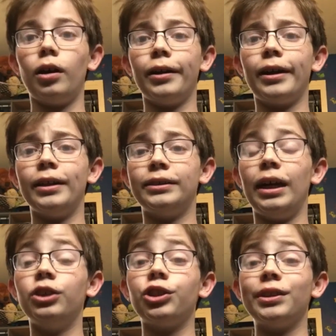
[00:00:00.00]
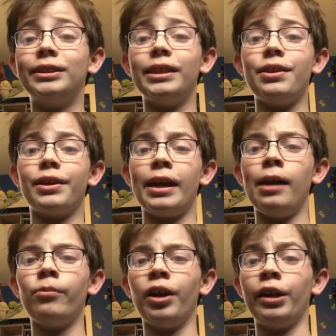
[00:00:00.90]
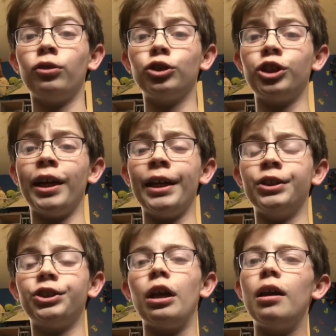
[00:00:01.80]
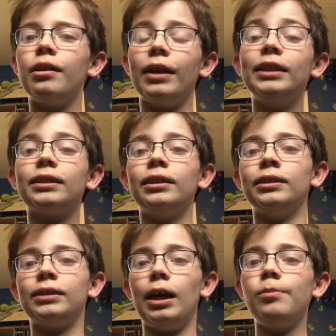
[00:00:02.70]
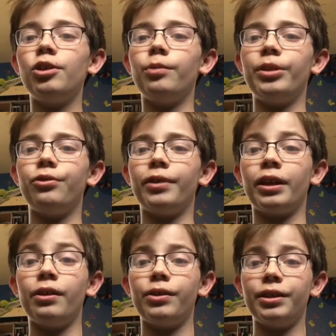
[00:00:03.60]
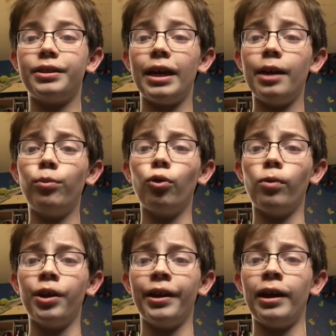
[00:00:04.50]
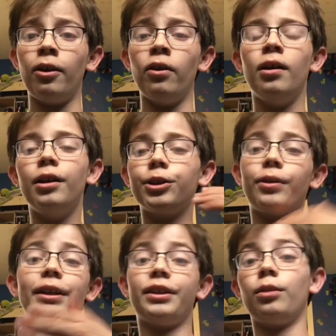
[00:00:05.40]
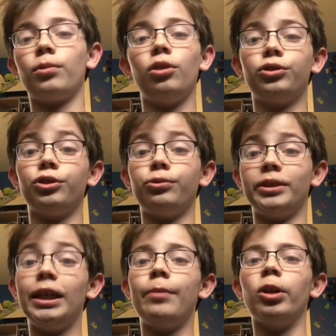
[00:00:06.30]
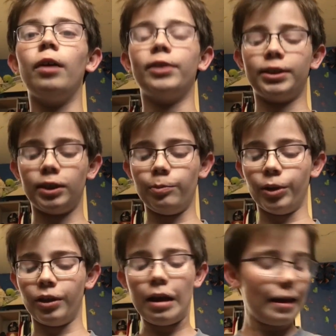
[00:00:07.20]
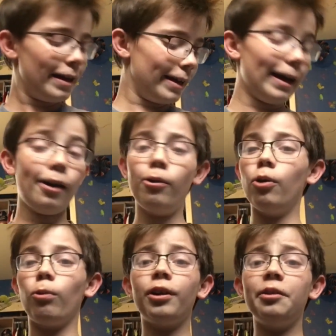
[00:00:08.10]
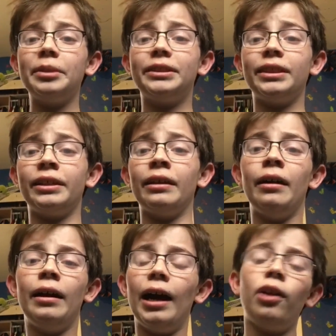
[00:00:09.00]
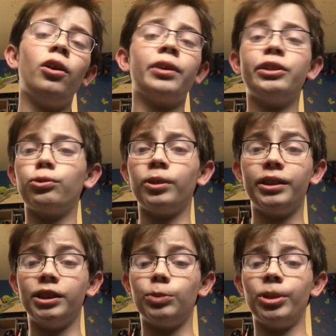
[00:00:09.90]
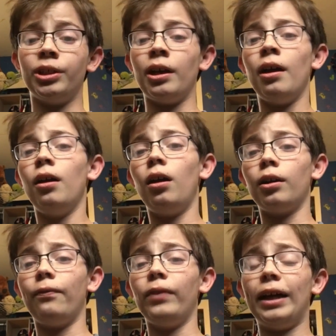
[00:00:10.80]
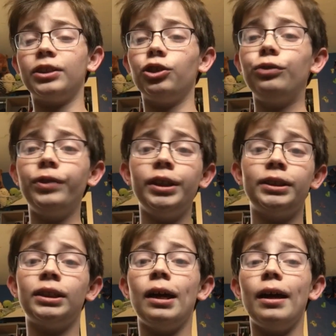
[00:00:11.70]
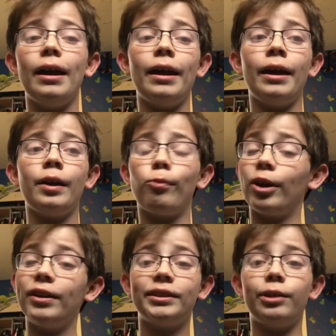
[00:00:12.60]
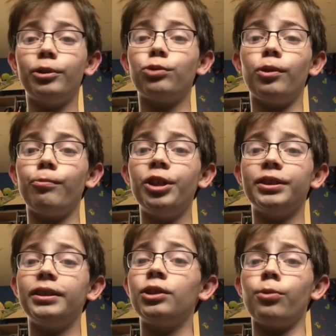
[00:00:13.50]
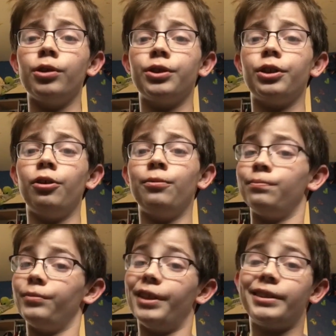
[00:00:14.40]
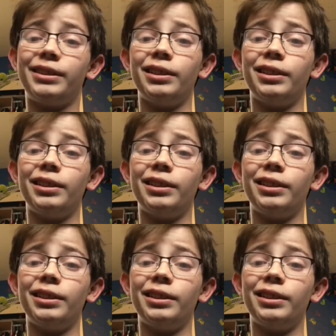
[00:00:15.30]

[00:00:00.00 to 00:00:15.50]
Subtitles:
Alright guys, as you can see, the camera angle changed. That's because I'm going to be doing the table one now, so I had to come closer to a table, obviously. But now we're going to be seeing how long each one can spin on a flat surface, and we're going to see which one wins this one. So let's